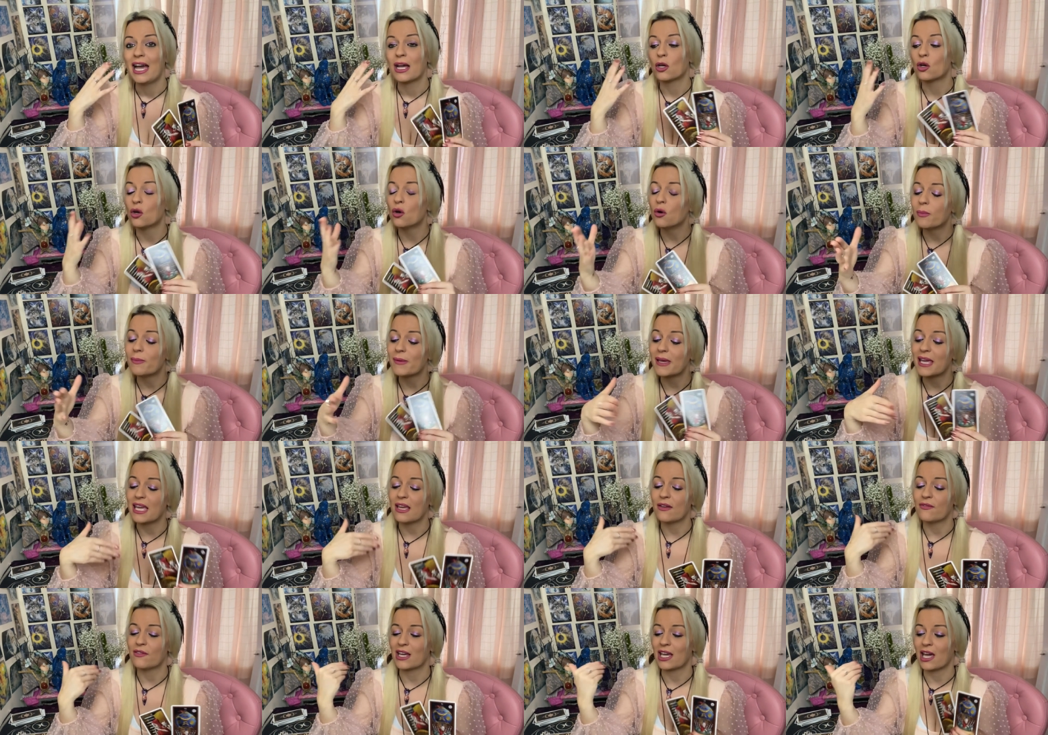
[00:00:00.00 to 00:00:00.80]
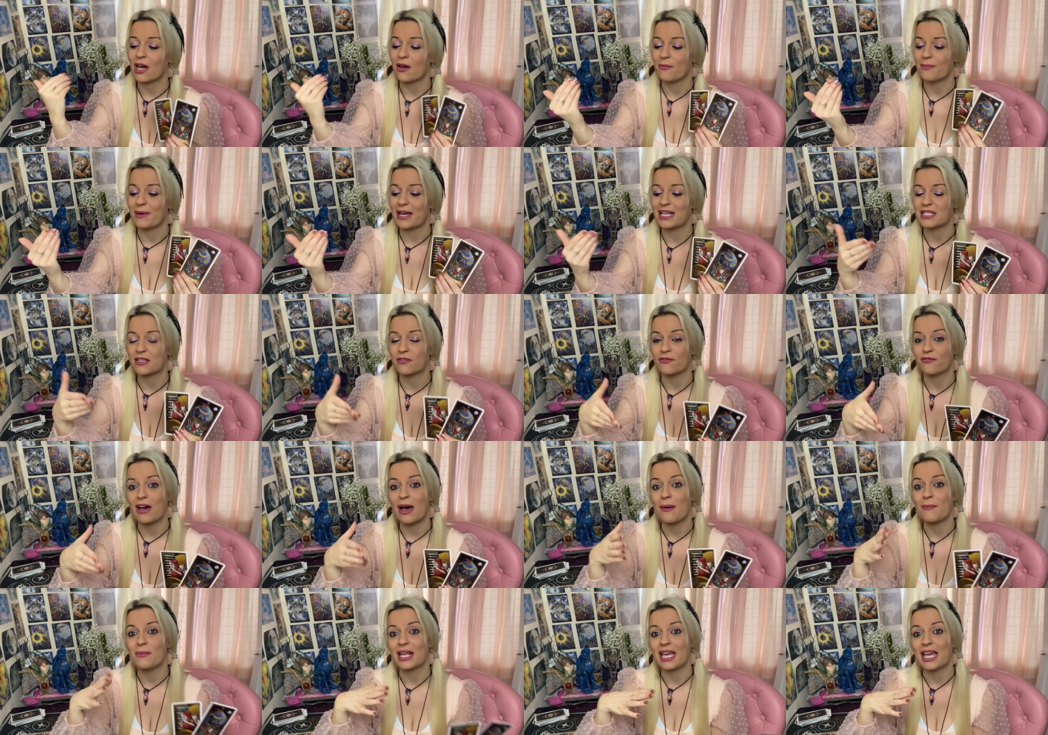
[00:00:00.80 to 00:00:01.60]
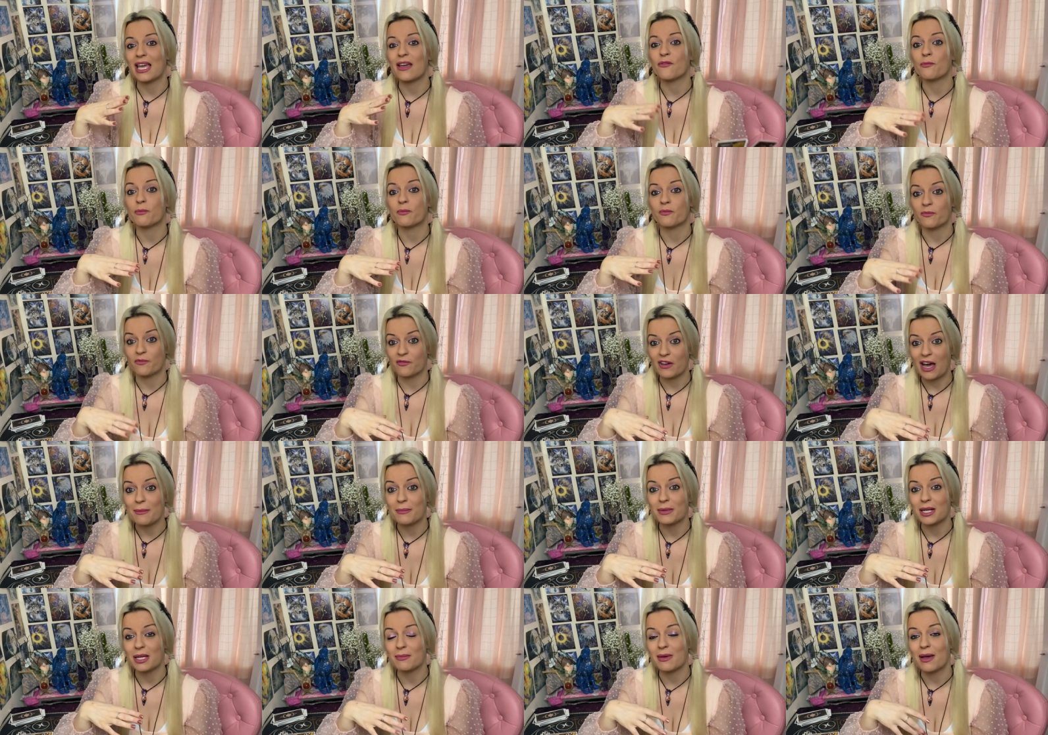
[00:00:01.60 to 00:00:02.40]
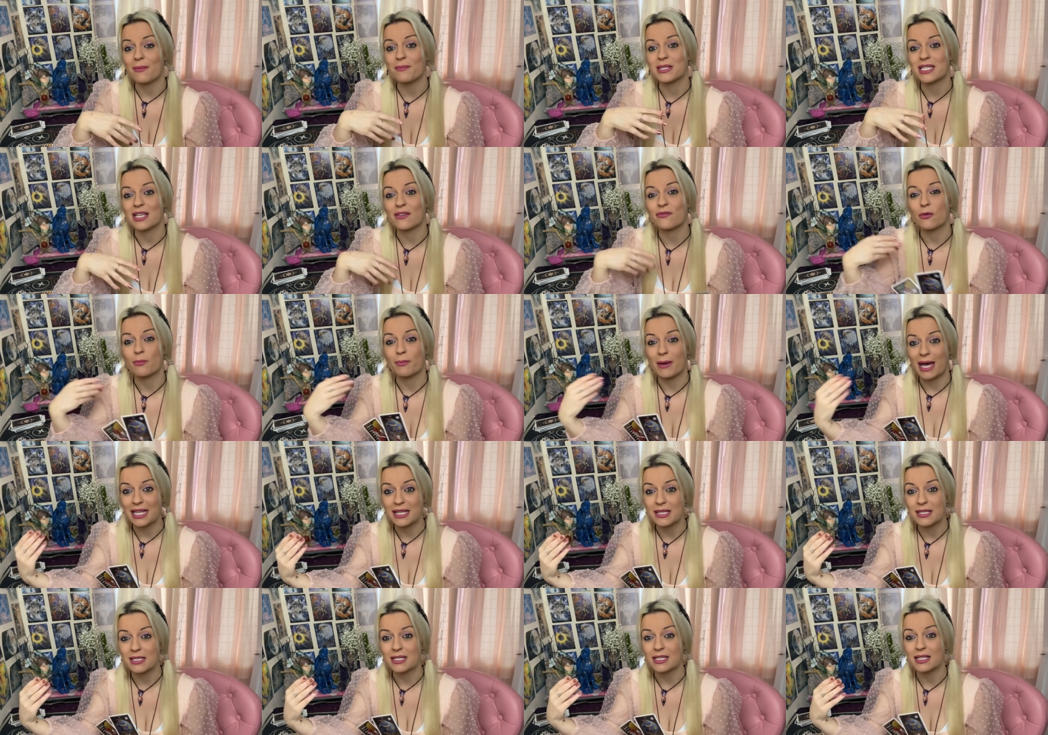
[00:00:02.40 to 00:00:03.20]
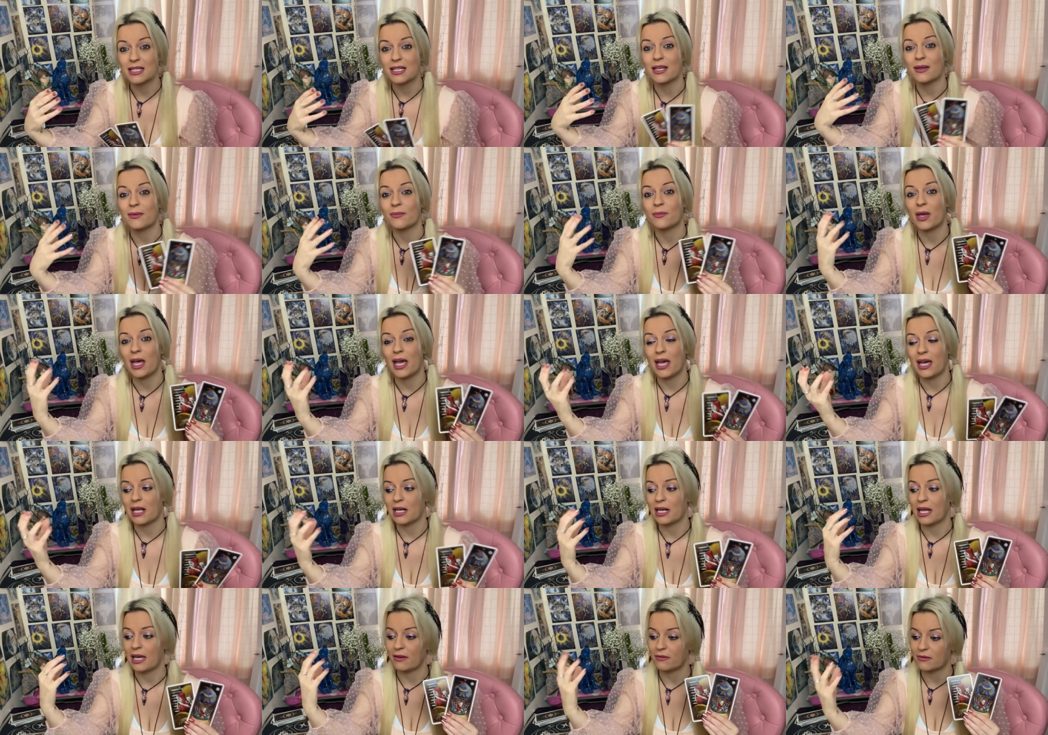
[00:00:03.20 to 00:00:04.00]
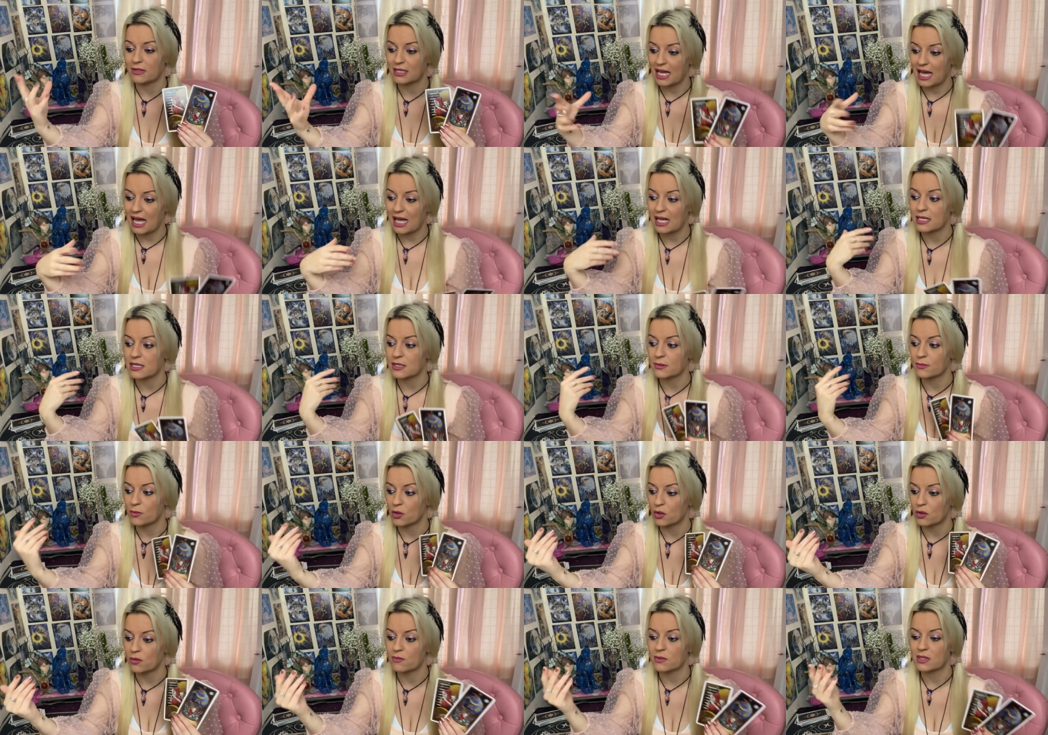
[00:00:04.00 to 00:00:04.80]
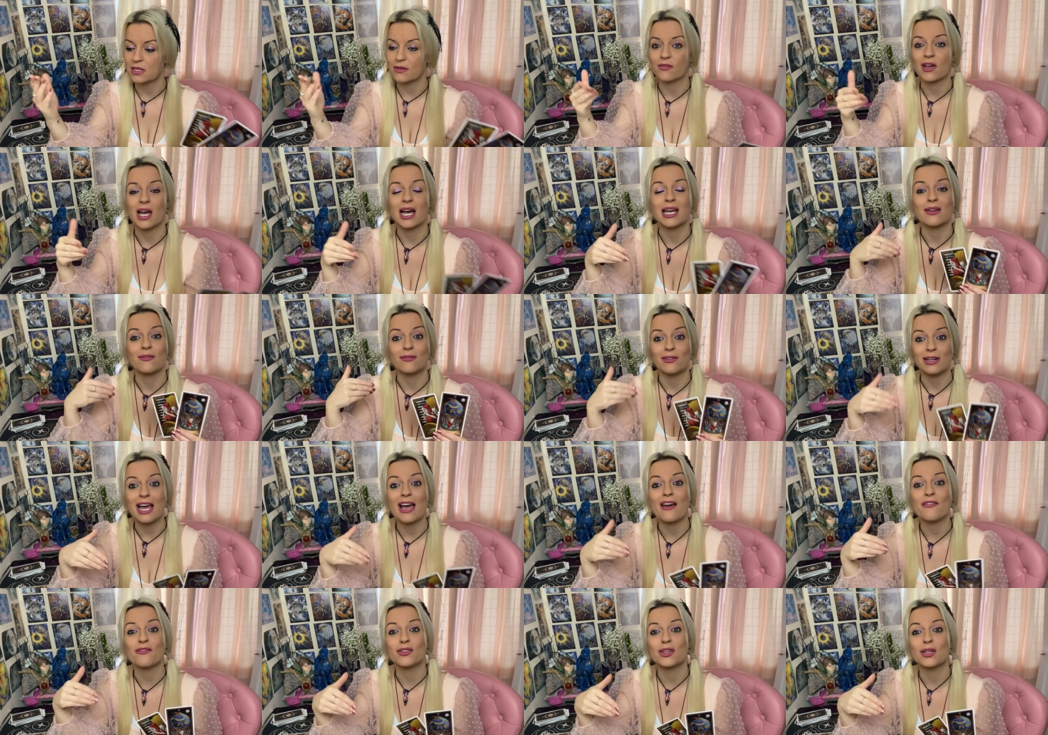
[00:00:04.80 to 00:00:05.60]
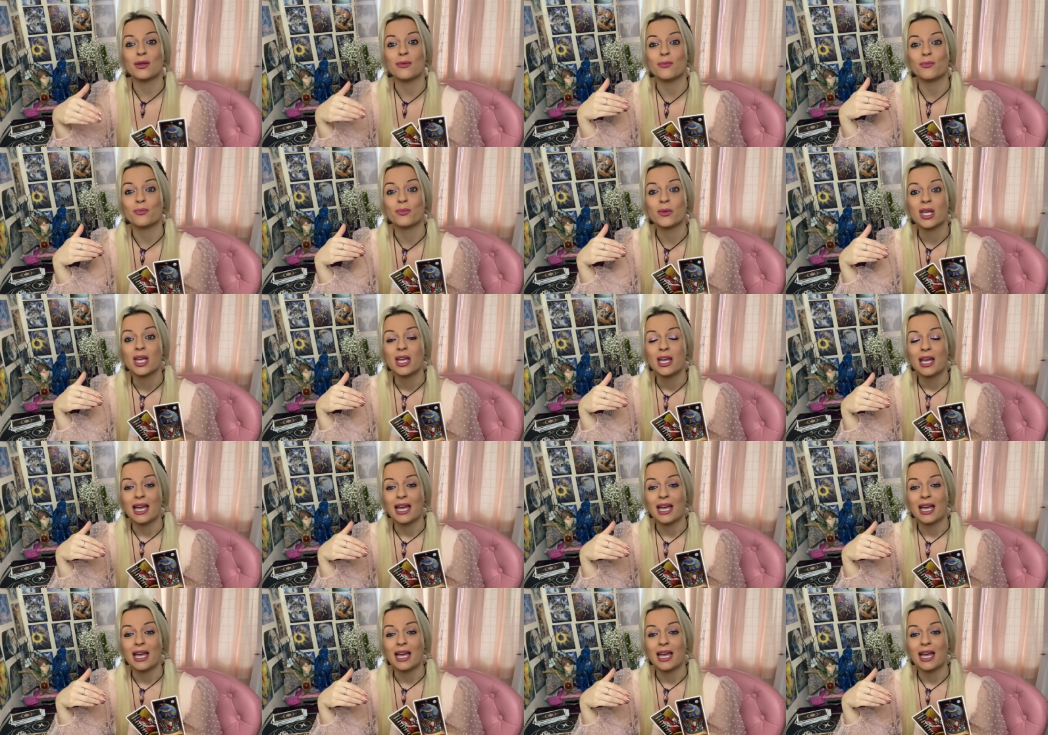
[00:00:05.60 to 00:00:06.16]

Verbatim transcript: could be even going back to family if family members have abandoned them, like dads, mums have kind of left them